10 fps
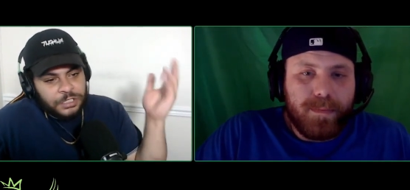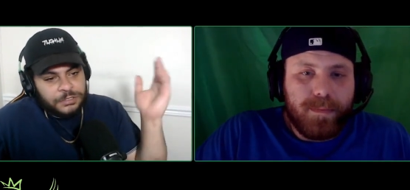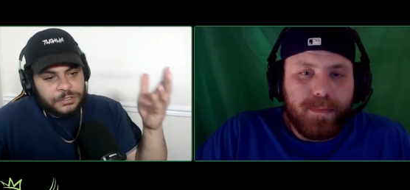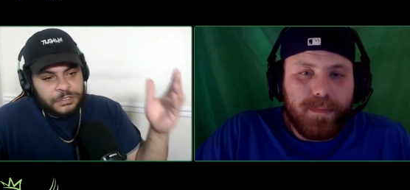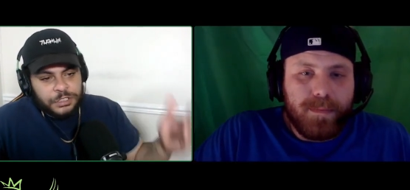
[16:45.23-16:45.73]

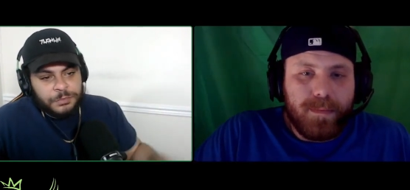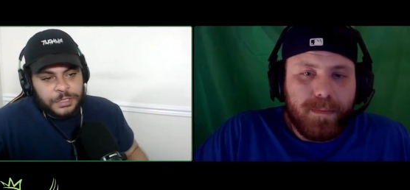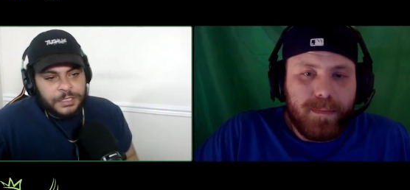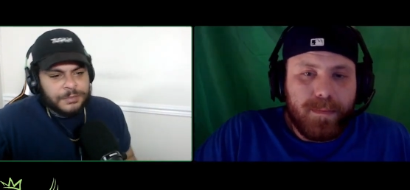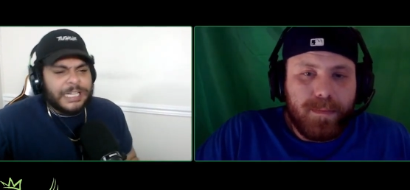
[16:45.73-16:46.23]
Speaker 1: on
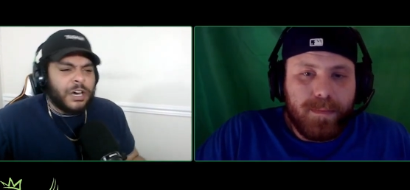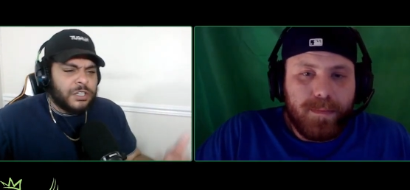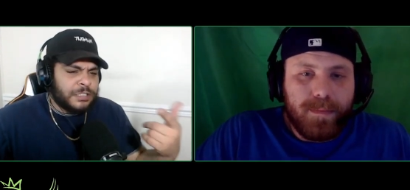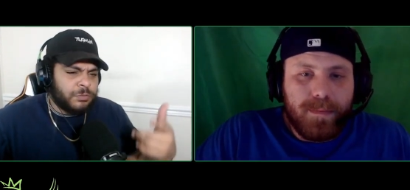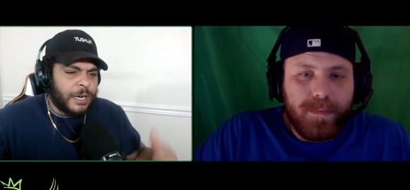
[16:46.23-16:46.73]
something. I was like,
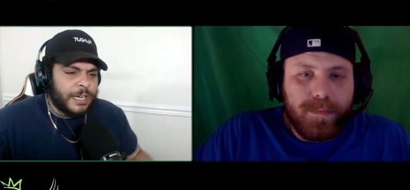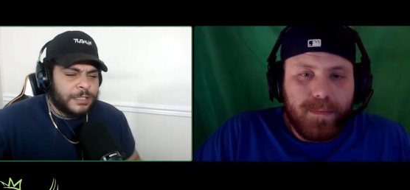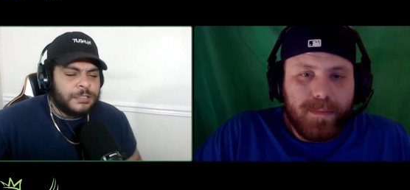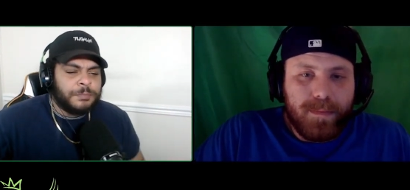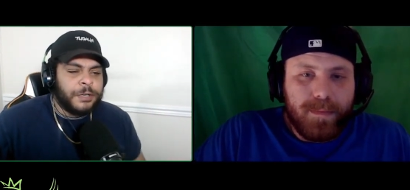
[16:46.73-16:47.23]
oh, this is
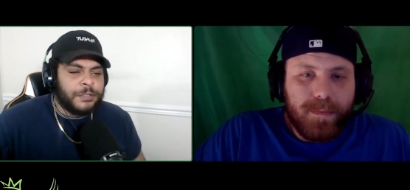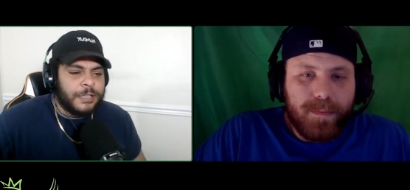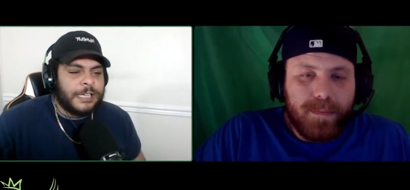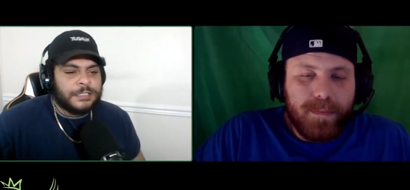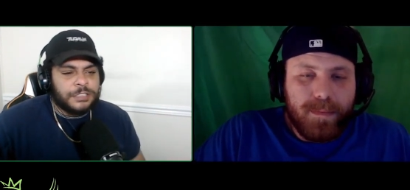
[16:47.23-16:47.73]
why
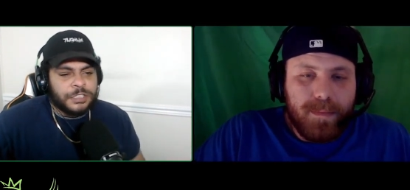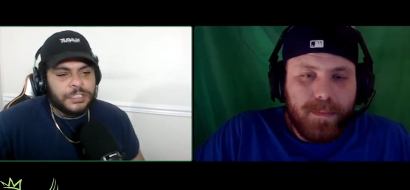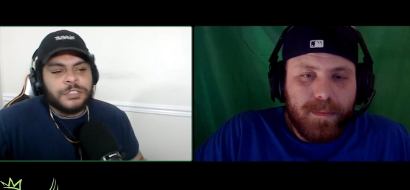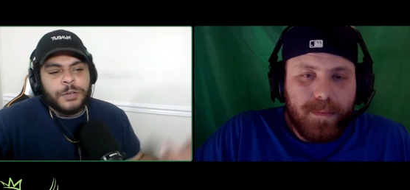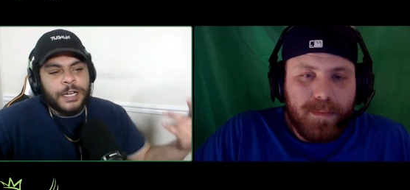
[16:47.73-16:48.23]
Bird likes this show.
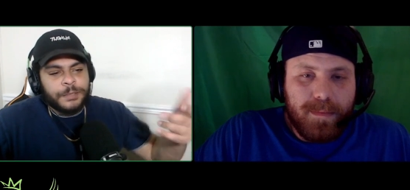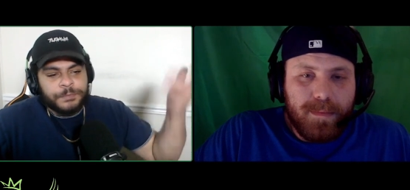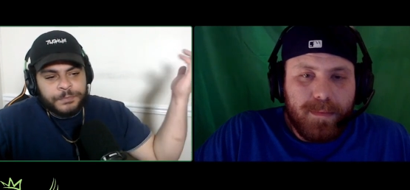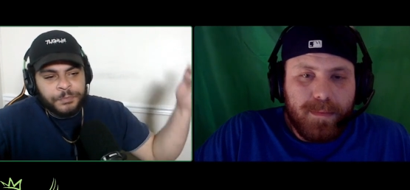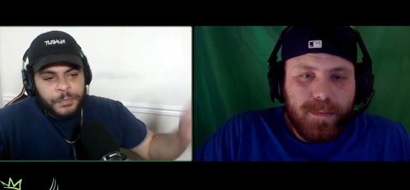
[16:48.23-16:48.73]
This is why
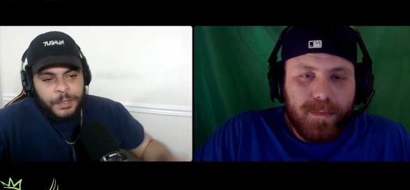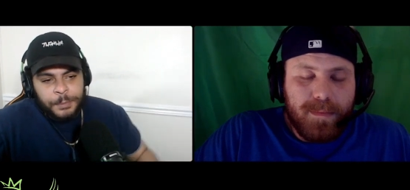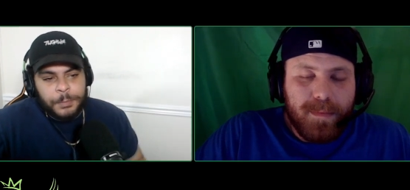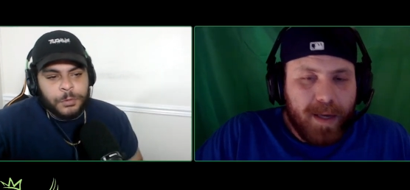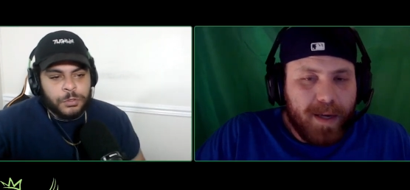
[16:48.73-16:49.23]

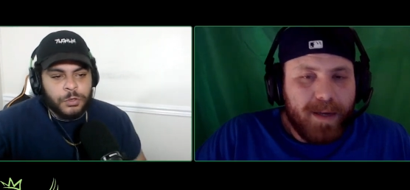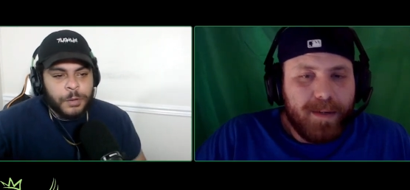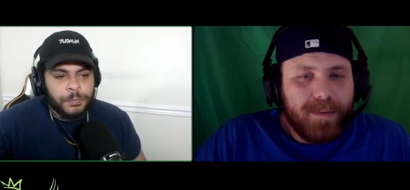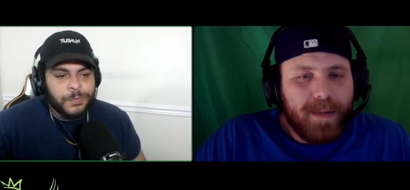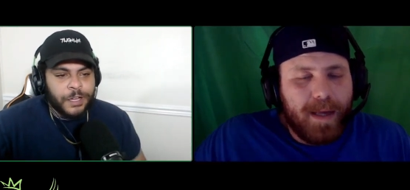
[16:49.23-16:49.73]
people yeah.
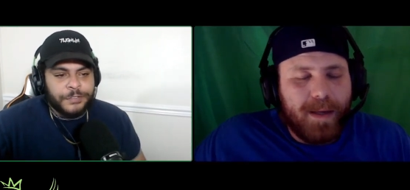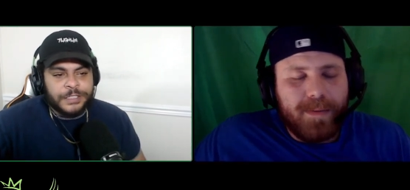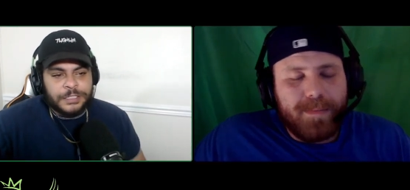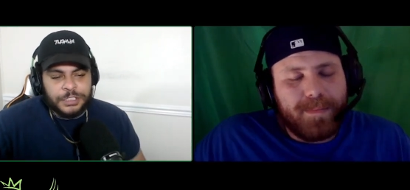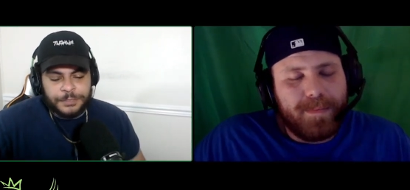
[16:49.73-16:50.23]
grew up
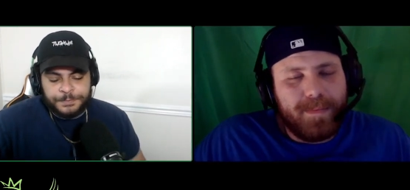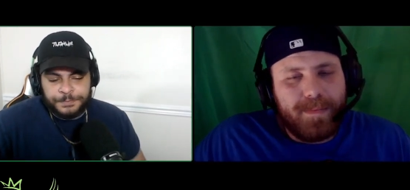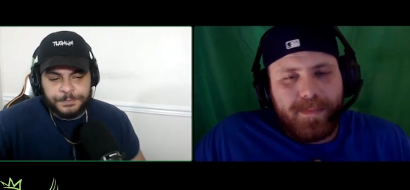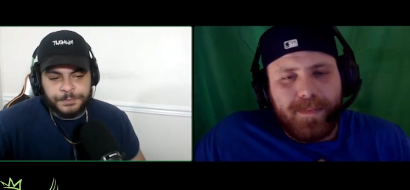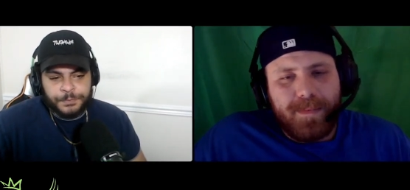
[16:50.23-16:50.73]
loving this shit.
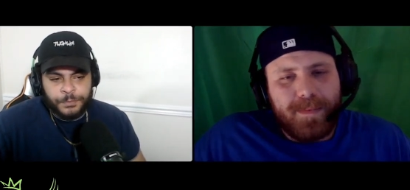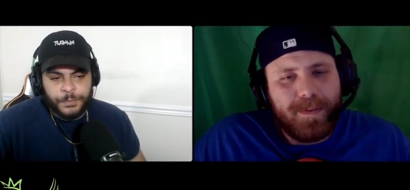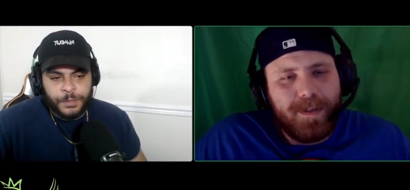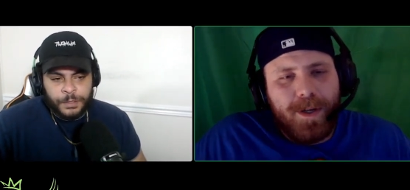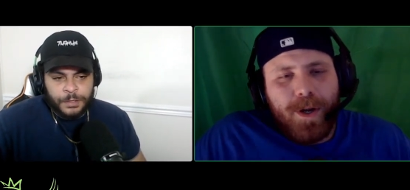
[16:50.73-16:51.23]

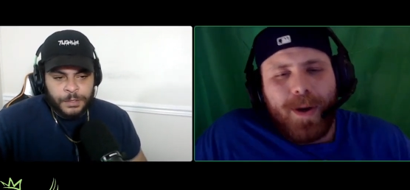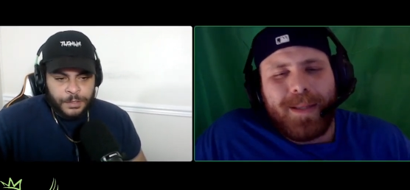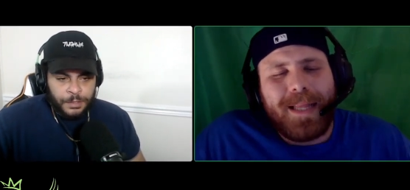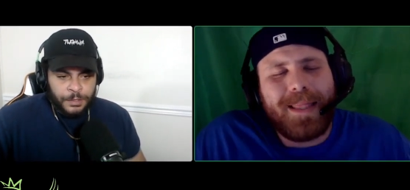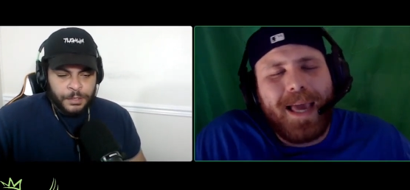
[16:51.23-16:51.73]
Speaker 2: You know,
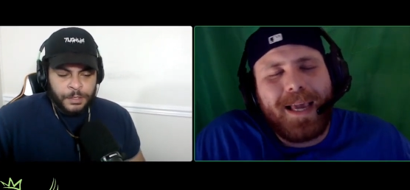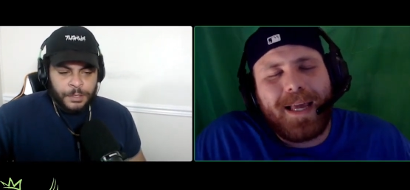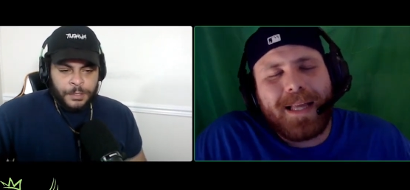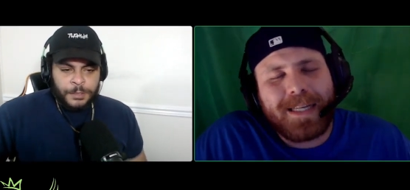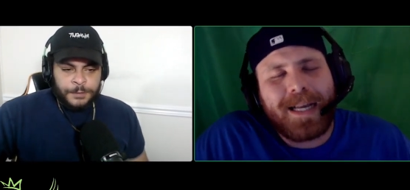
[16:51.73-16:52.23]
and then
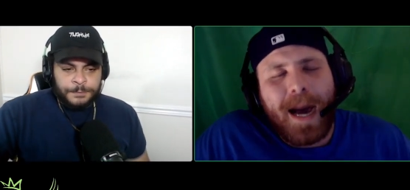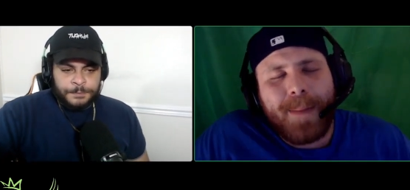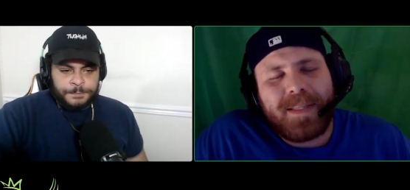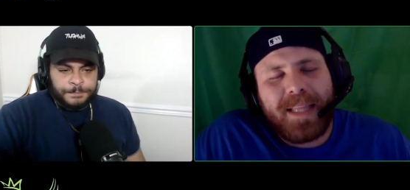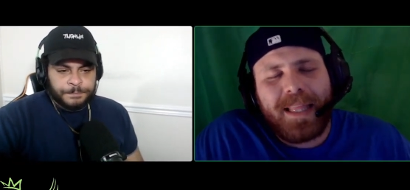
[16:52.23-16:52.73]
like it's a
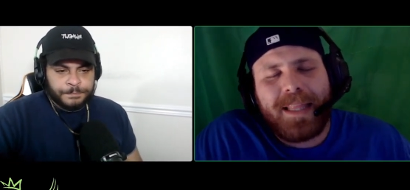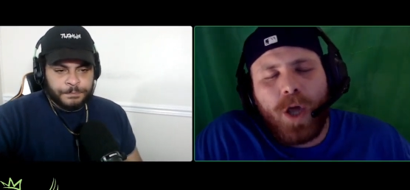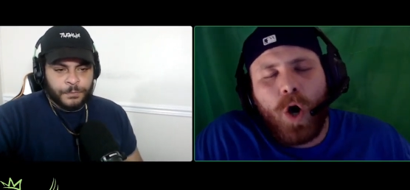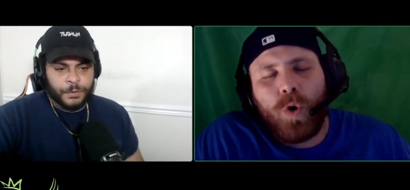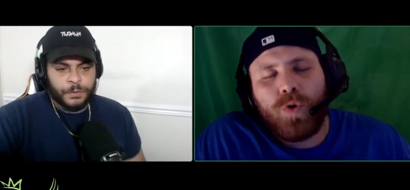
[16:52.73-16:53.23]
common thing
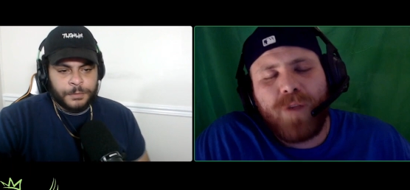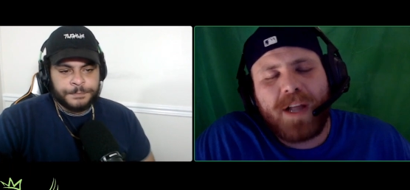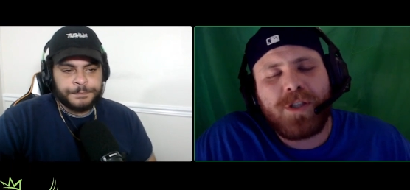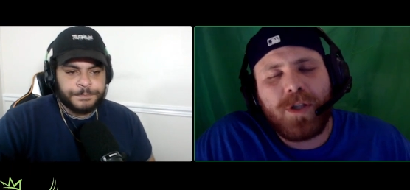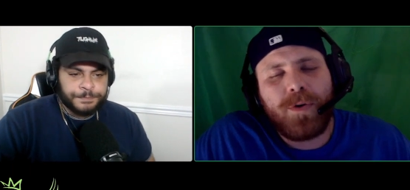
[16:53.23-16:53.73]
that the old
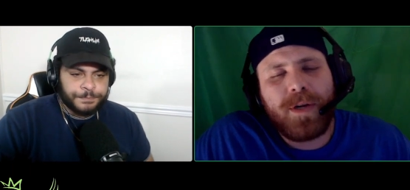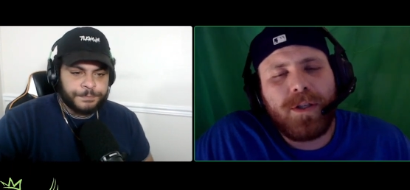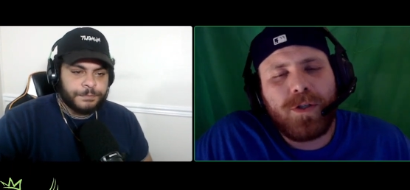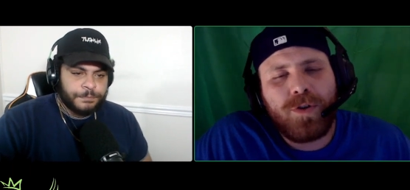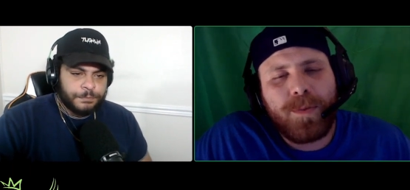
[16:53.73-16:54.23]
wrestler
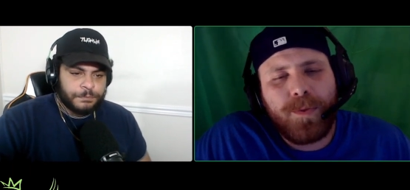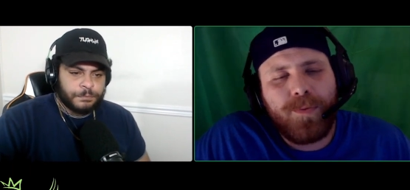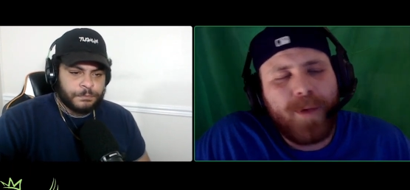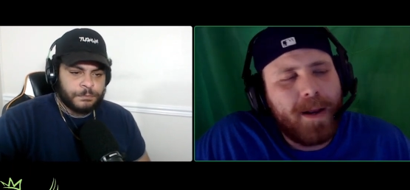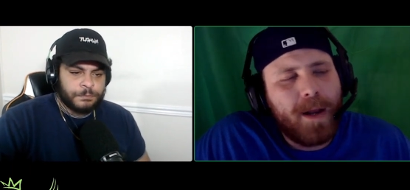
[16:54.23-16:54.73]
in the
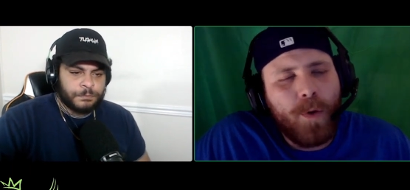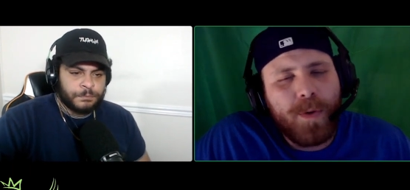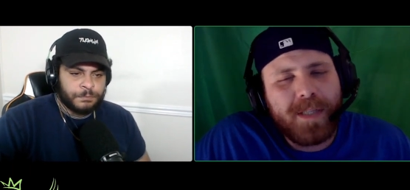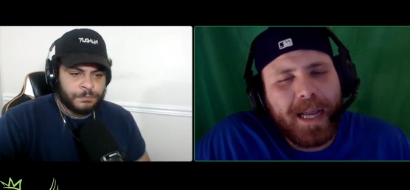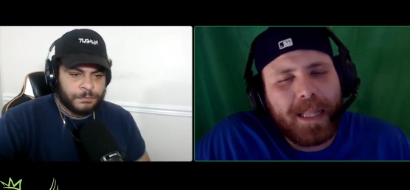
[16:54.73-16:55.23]
triple threat
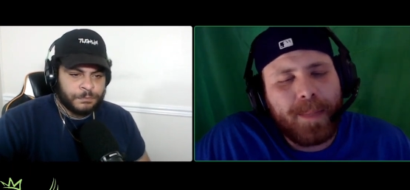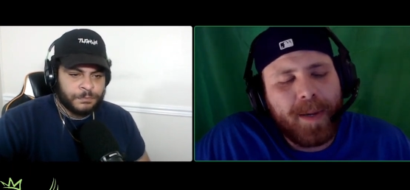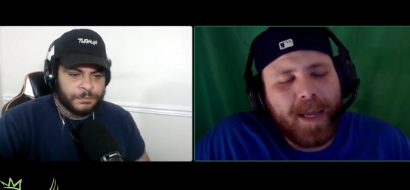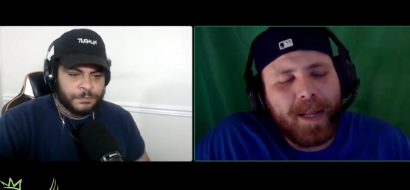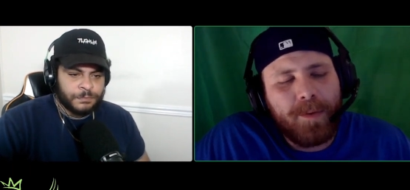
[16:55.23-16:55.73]
always like at
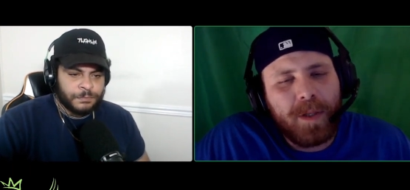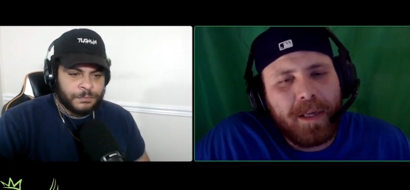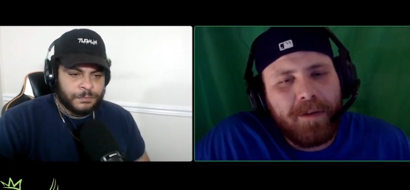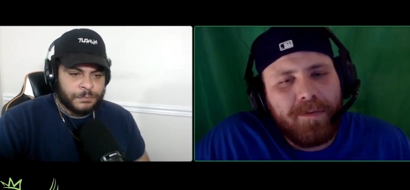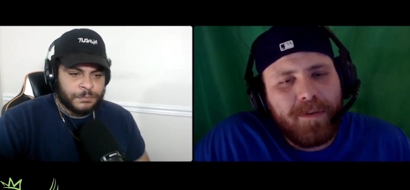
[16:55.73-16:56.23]
the beginning
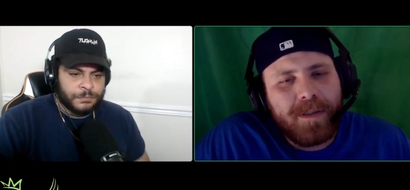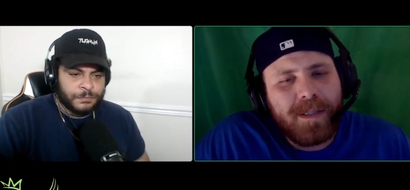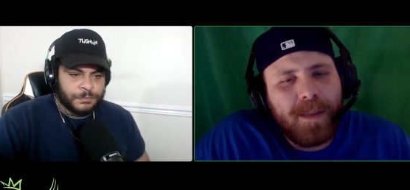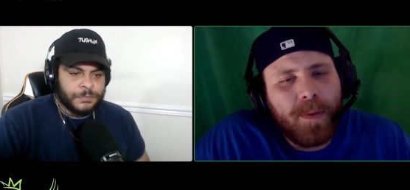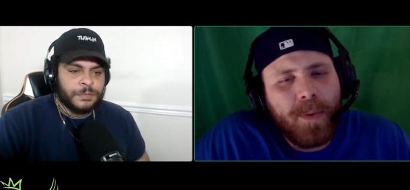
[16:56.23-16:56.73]
will leave.
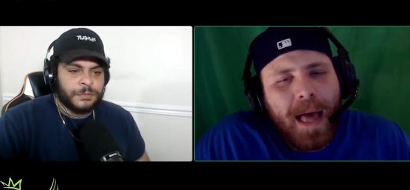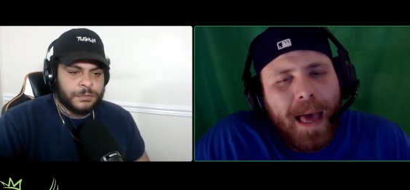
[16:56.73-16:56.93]
Something will